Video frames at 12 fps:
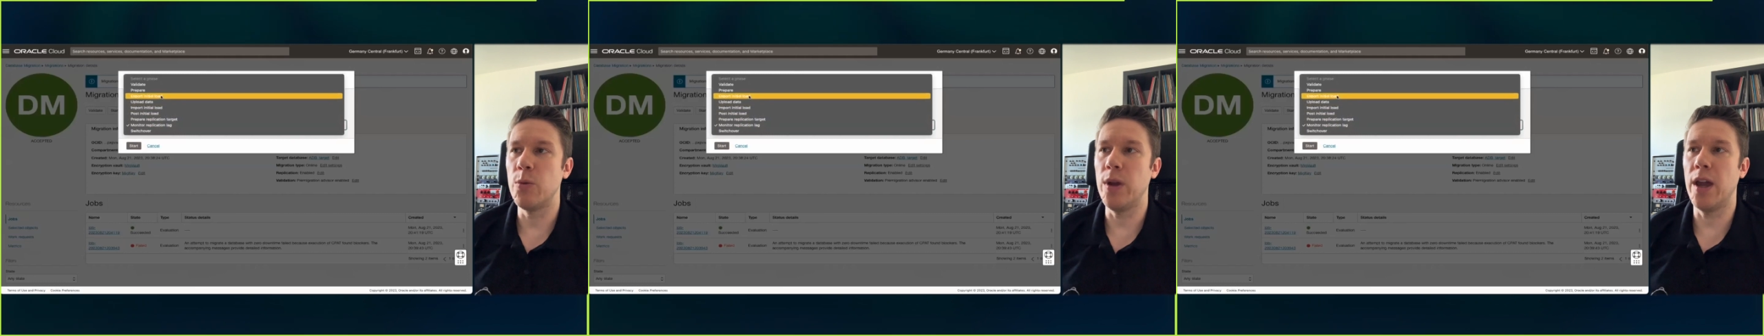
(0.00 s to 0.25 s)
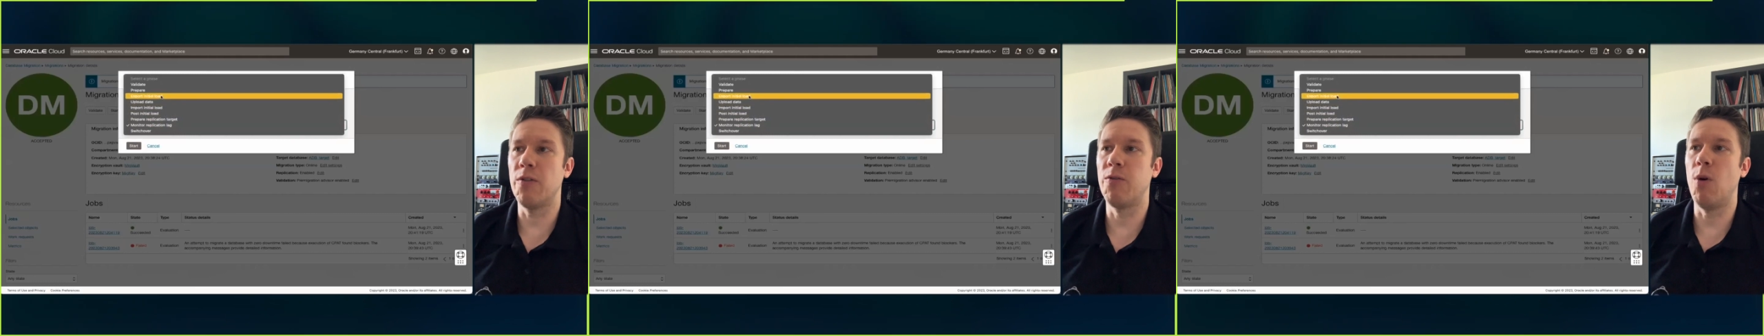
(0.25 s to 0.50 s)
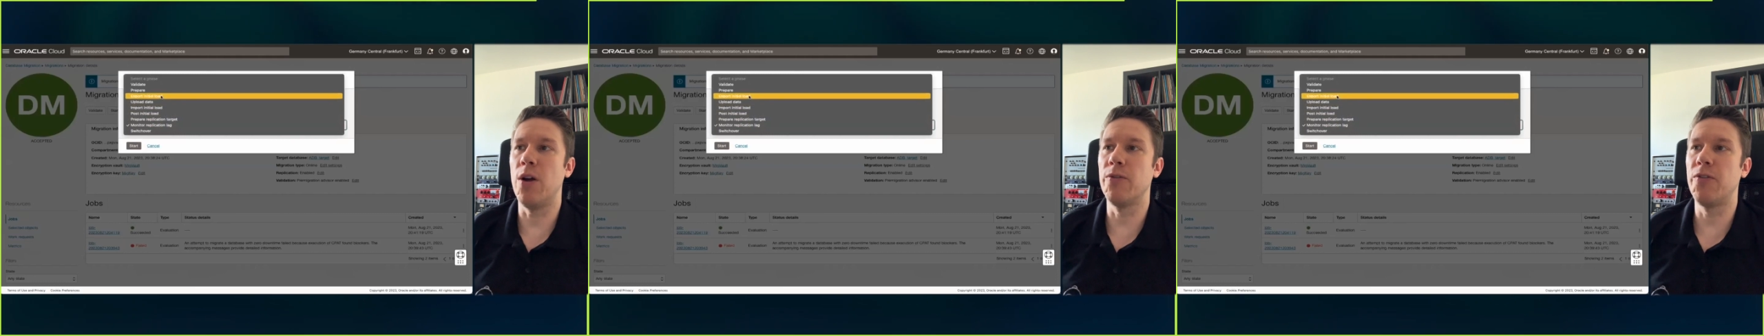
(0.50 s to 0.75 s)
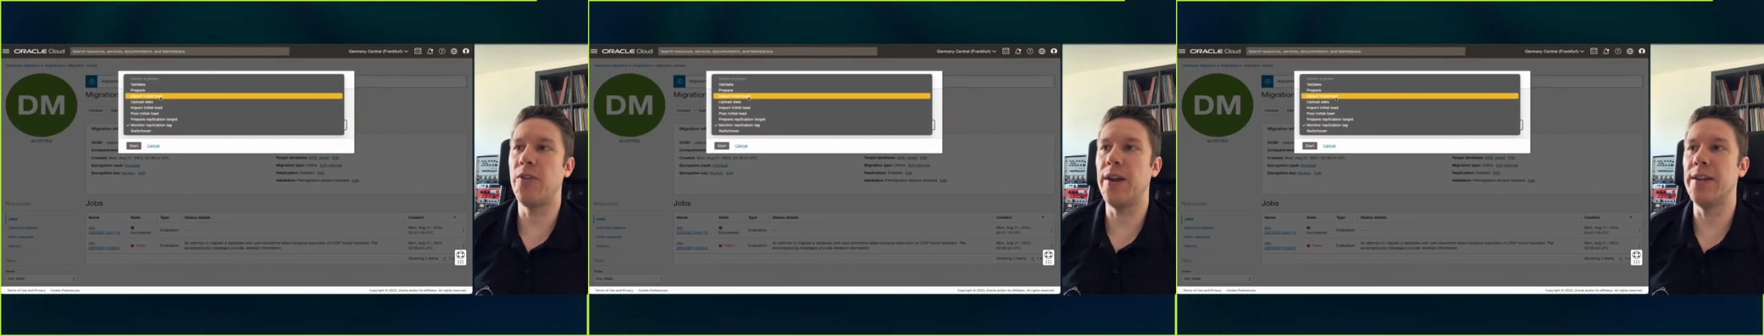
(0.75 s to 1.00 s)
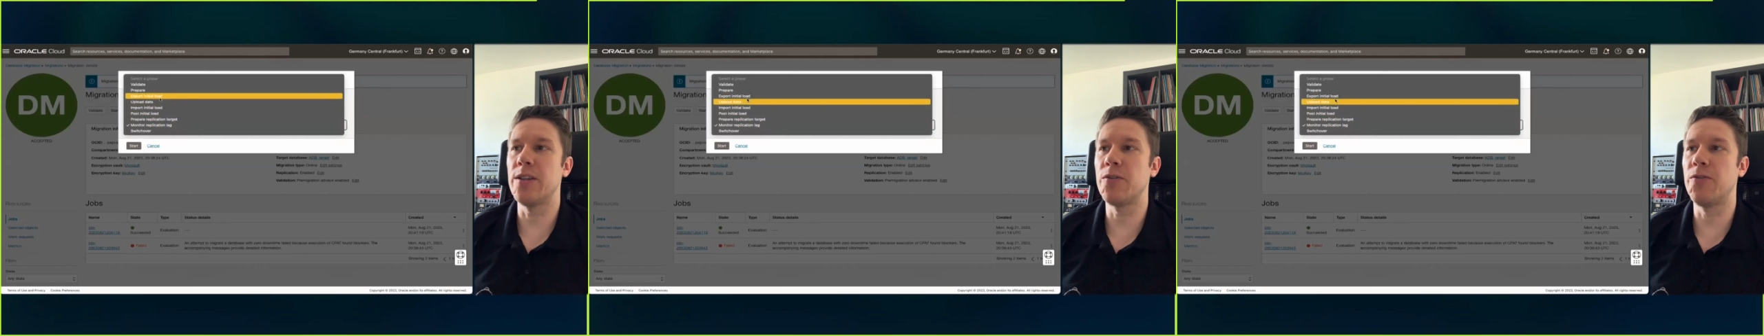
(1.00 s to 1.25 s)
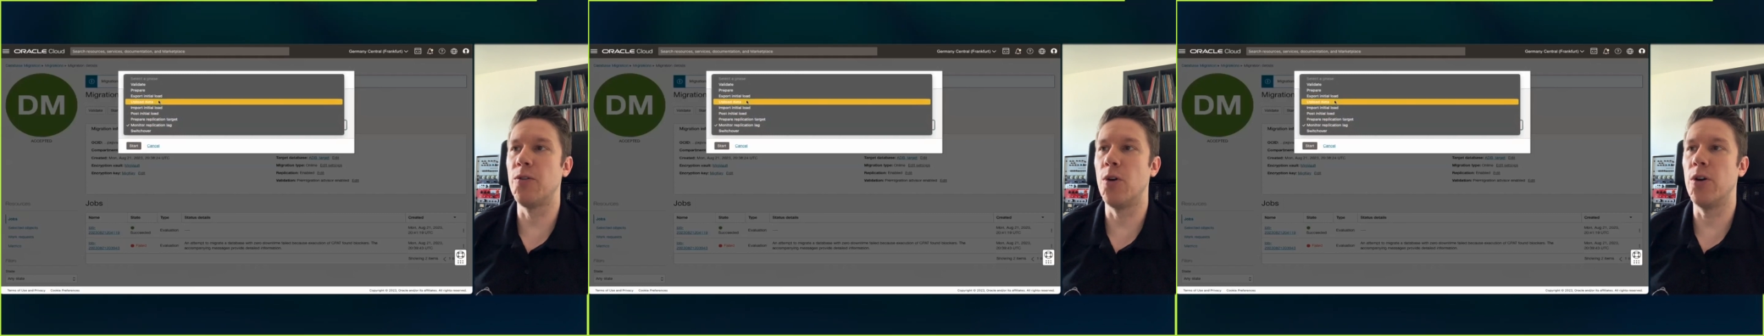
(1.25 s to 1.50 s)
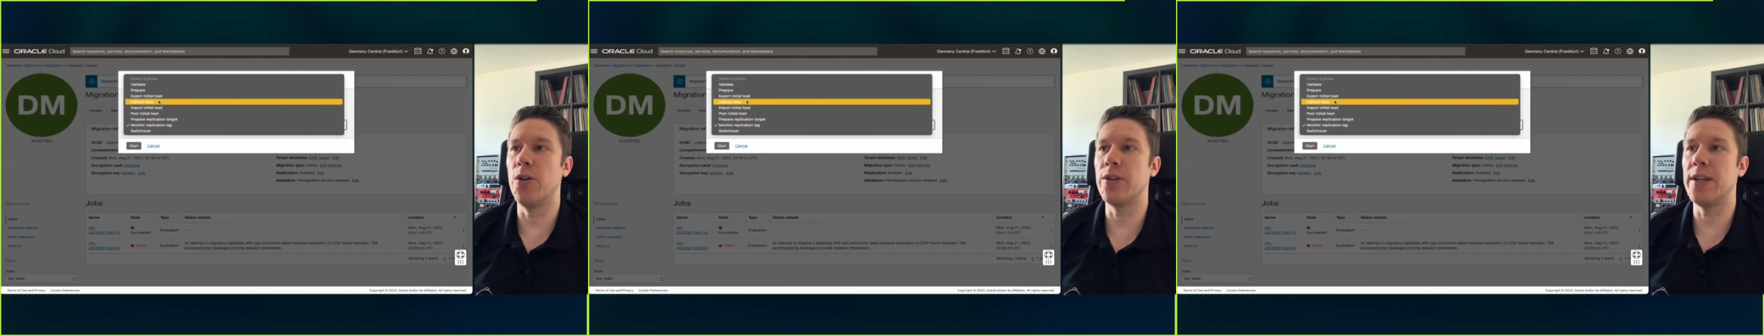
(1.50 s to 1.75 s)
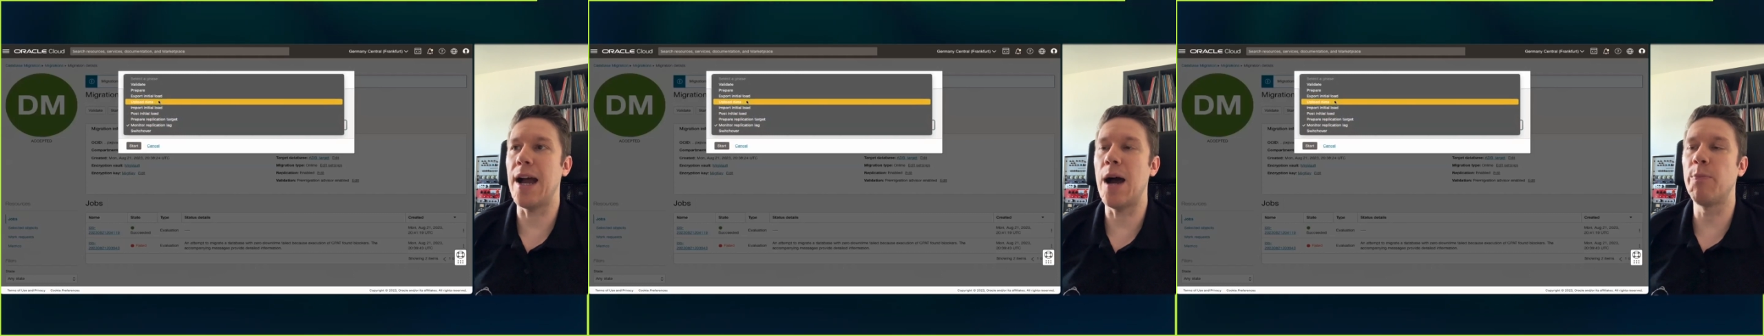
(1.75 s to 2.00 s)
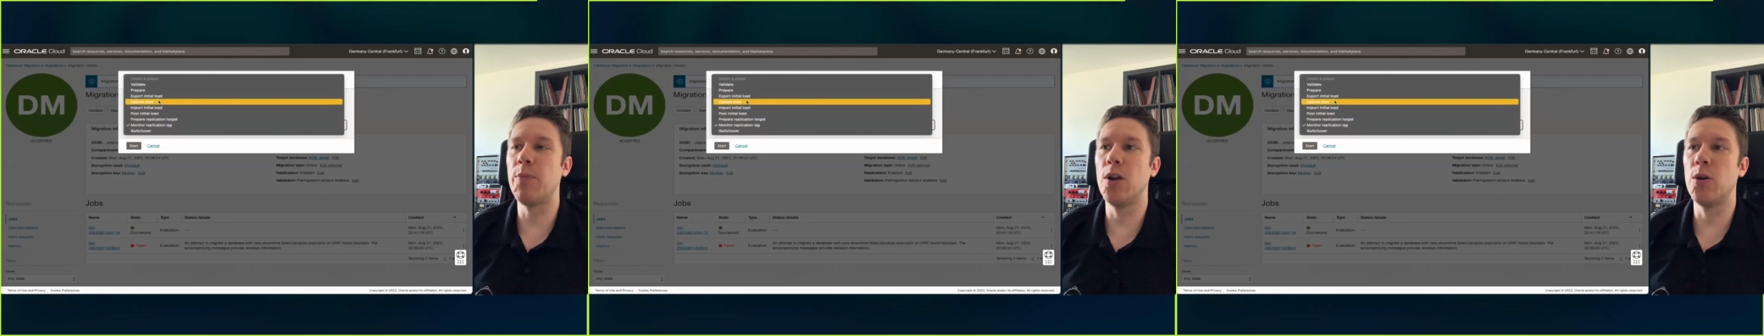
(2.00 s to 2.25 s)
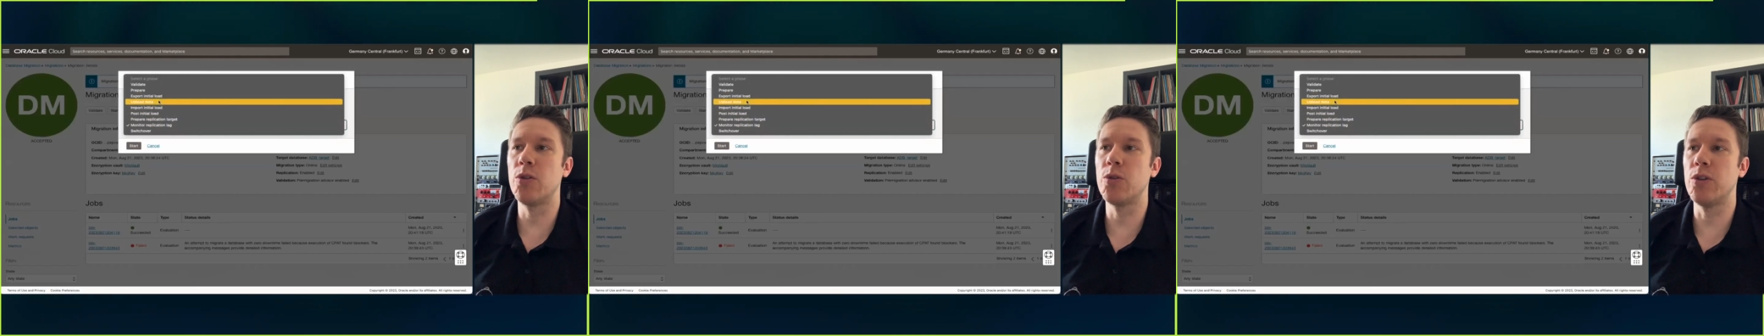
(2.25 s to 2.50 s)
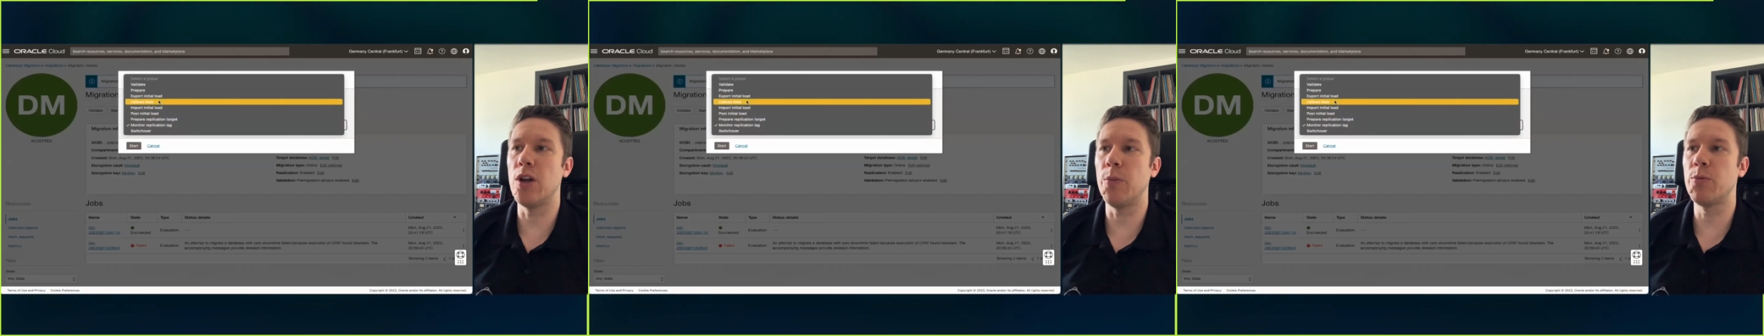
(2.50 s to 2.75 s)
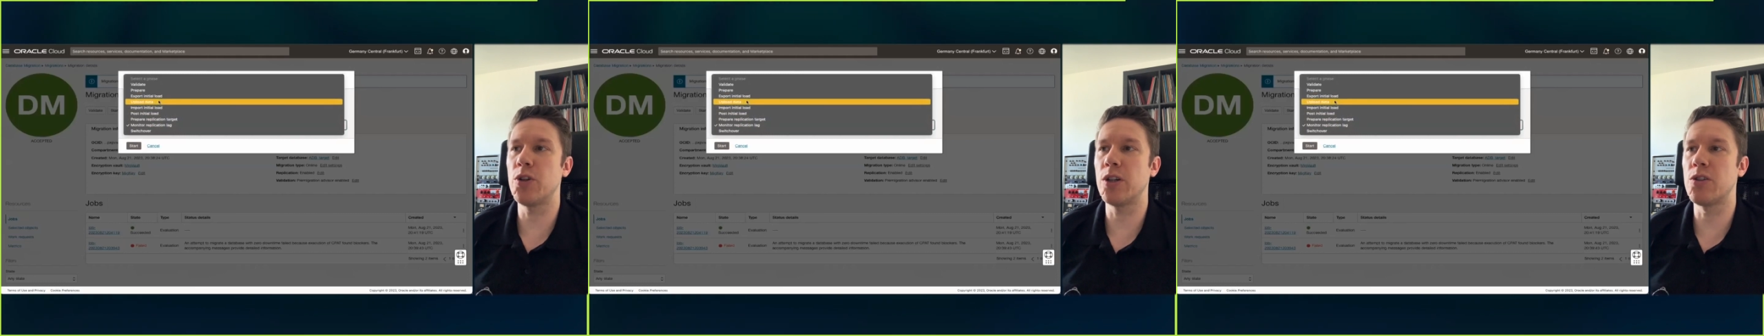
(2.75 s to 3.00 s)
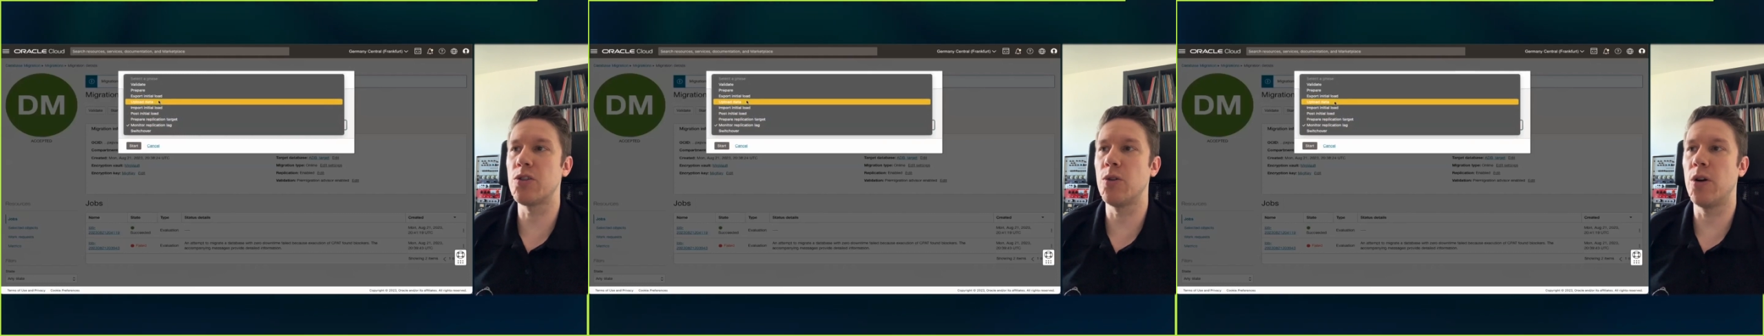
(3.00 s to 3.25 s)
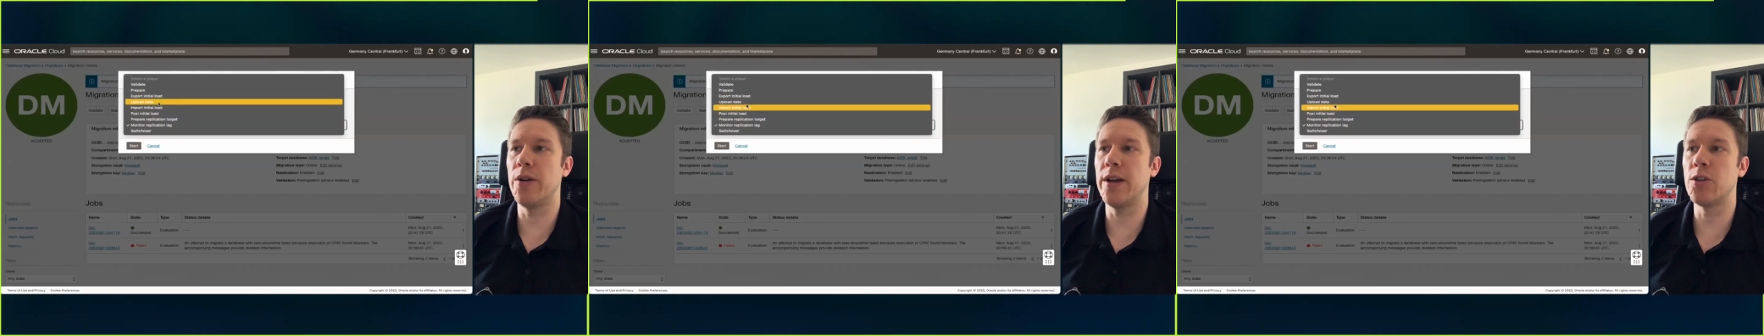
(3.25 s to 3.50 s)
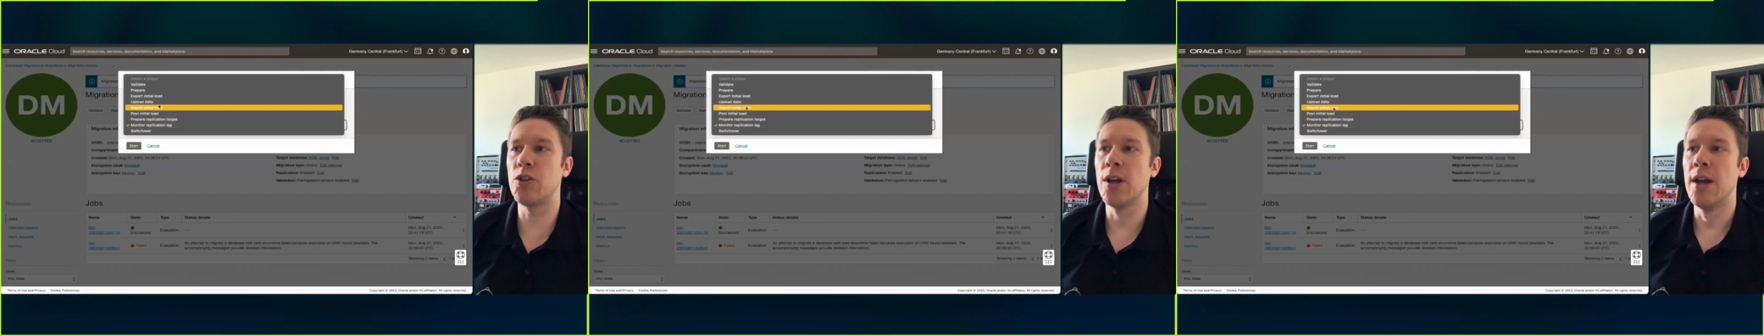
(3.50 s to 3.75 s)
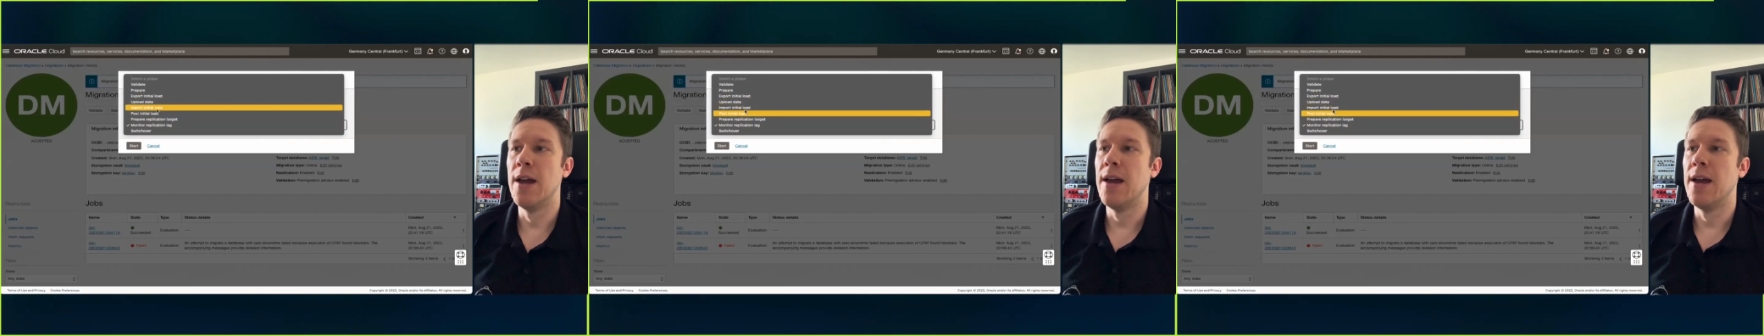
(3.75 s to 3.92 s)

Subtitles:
we have one phase for the upload to the object storage,